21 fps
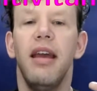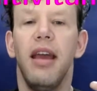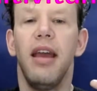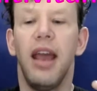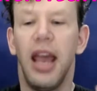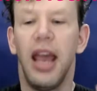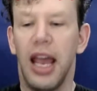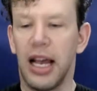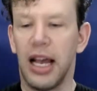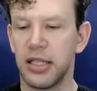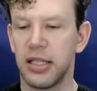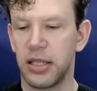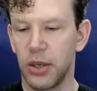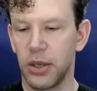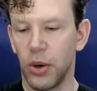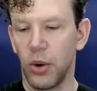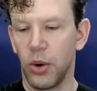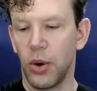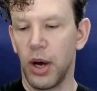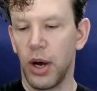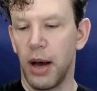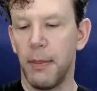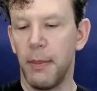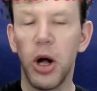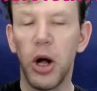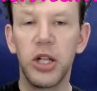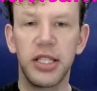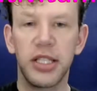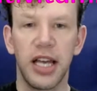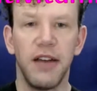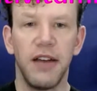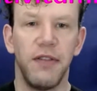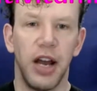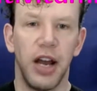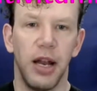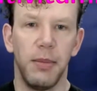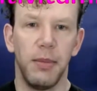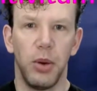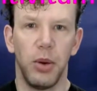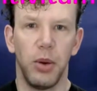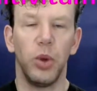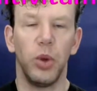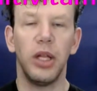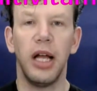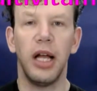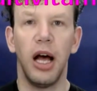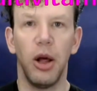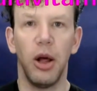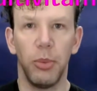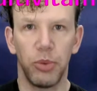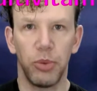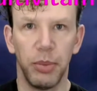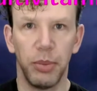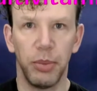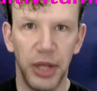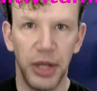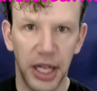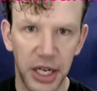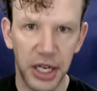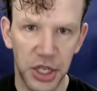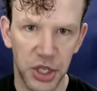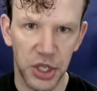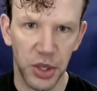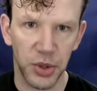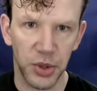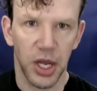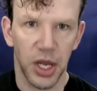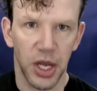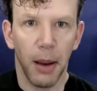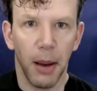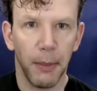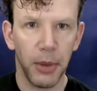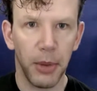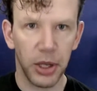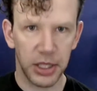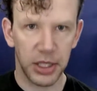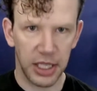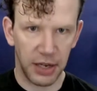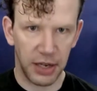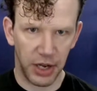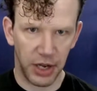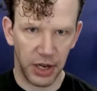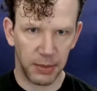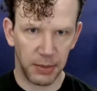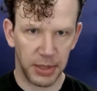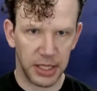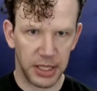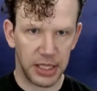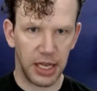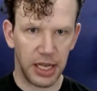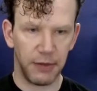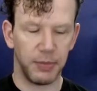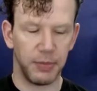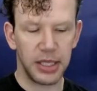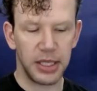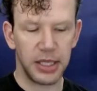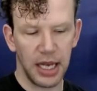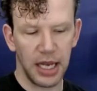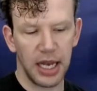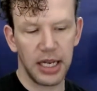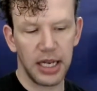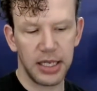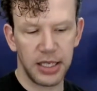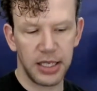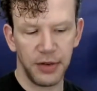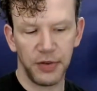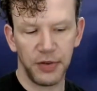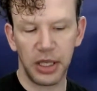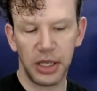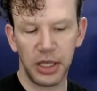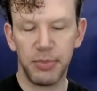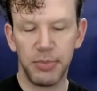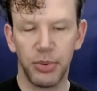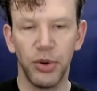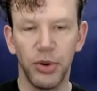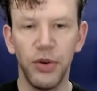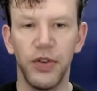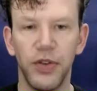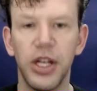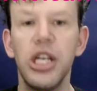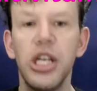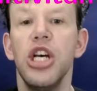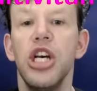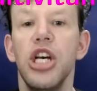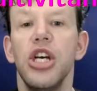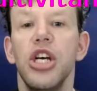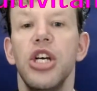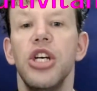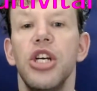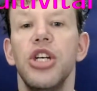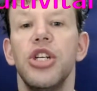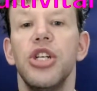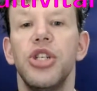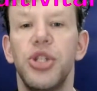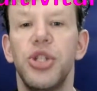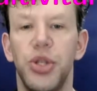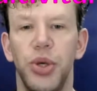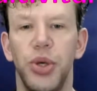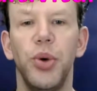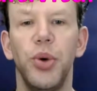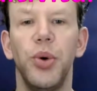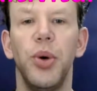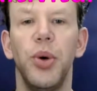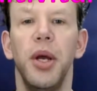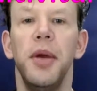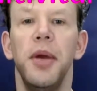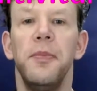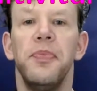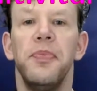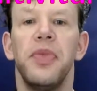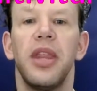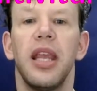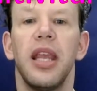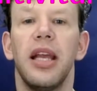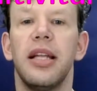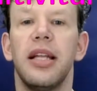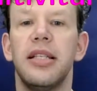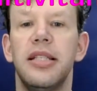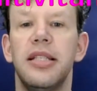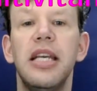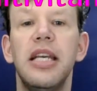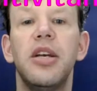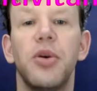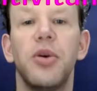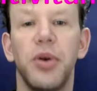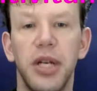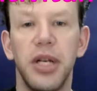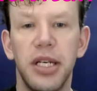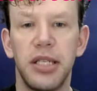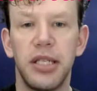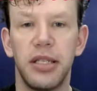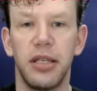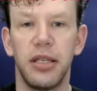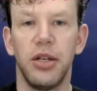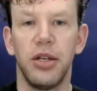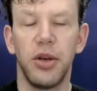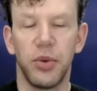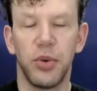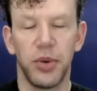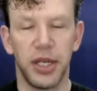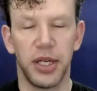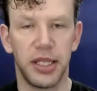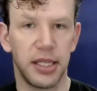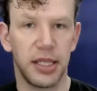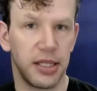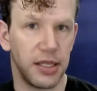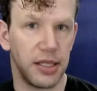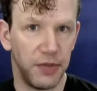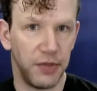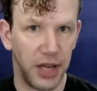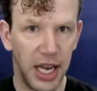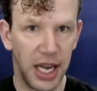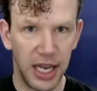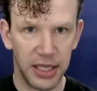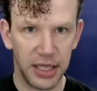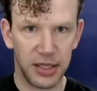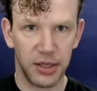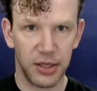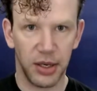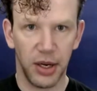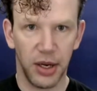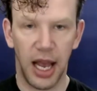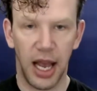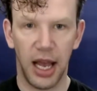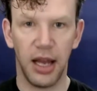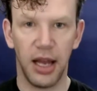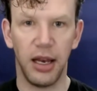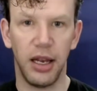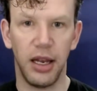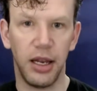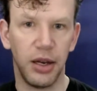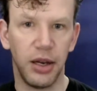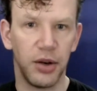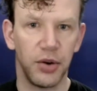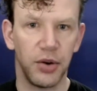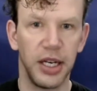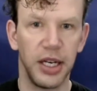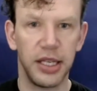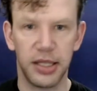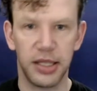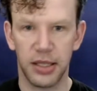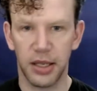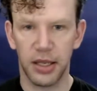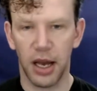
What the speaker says: and so a multivitamin will help replenish those. Multivitamins have been scientifically proven to decrease your risks of cancer and increase